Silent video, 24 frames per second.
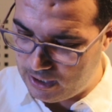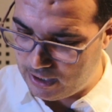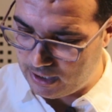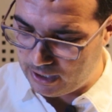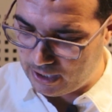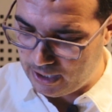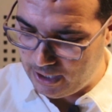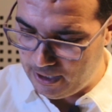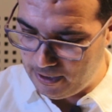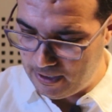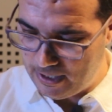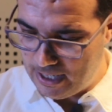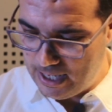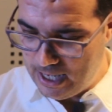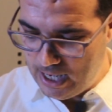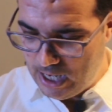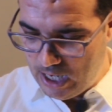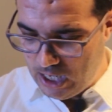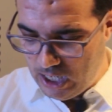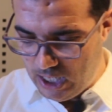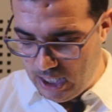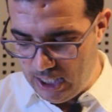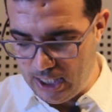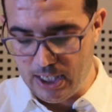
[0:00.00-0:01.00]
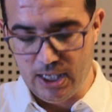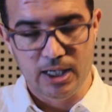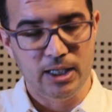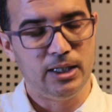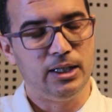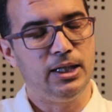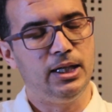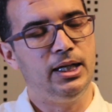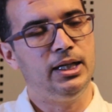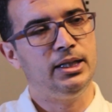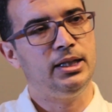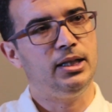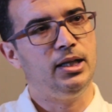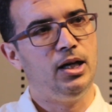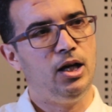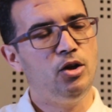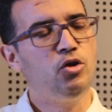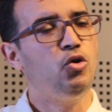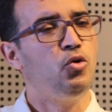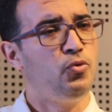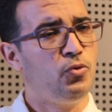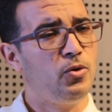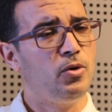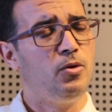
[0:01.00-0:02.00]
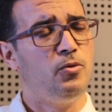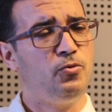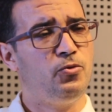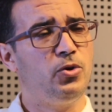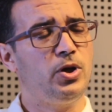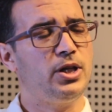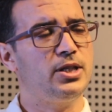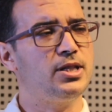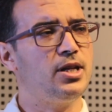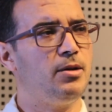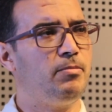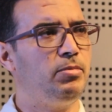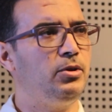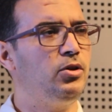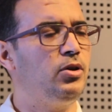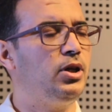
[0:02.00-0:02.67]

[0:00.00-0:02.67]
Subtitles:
okay? For example,